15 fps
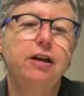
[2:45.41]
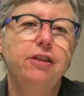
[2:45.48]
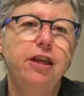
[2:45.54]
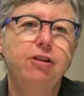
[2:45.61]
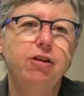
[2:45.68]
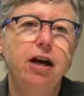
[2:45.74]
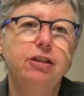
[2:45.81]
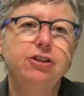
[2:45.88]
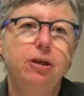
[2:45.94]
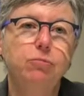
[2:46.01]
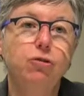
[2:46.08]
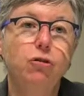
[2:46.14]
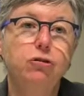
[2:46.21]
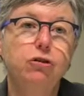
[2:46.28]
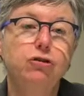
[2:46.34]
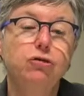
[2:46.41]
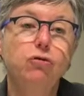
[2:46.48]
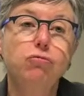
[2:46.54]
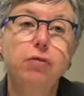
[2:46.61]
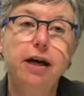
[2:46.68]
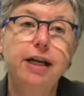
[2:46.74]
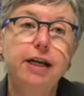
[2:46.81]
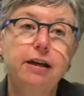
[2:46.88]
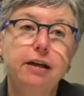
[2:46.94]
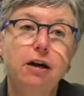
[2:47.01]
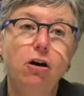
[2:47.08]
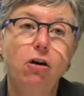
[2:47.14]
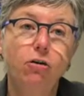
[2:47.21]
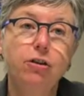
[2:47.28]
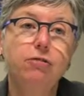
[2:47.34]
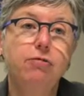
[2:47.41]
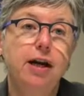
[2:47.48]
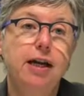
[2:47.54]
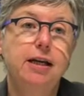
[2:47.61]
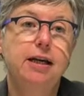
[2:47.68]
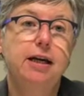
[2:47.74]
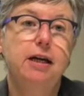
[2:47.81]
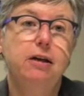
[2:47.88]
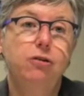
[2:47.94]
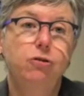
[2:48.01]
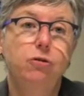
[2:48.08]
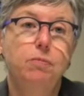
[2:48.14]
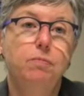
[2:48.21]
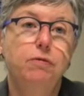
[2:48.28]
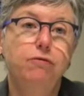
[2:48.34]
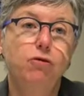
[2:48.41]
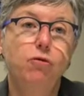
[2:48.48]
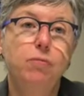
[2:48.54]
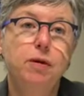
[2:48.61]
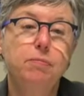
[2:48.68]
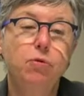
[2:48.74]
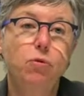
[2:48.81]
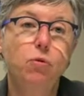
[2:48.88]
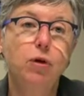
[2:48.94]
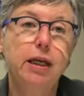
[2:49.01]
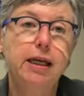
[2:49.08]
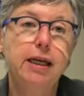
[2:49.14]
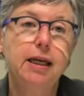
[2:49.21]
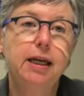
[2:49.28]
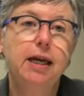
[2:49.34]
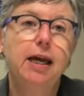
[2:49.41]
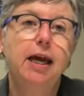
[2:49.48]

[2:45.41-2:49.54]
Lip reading: there are some doctors already on the radar who are performing poorly,